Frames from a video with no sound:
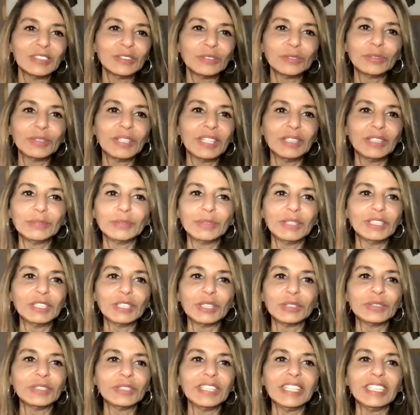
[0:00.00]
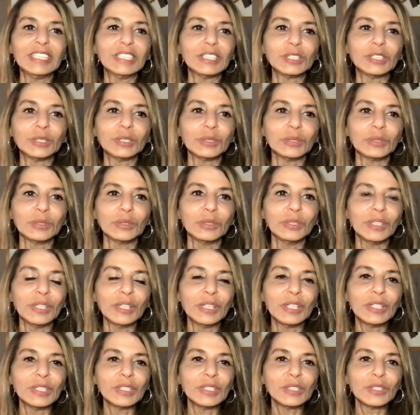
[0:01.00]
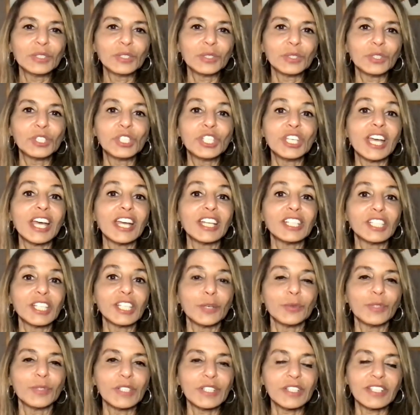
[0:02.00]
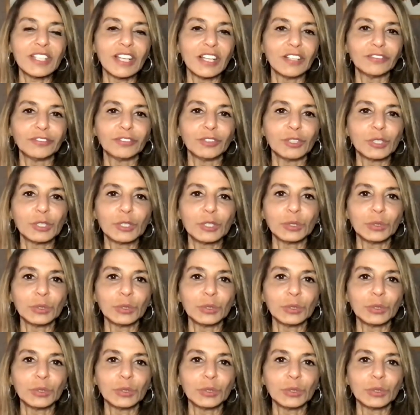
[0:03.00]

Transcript: We don't need to judge ourselves or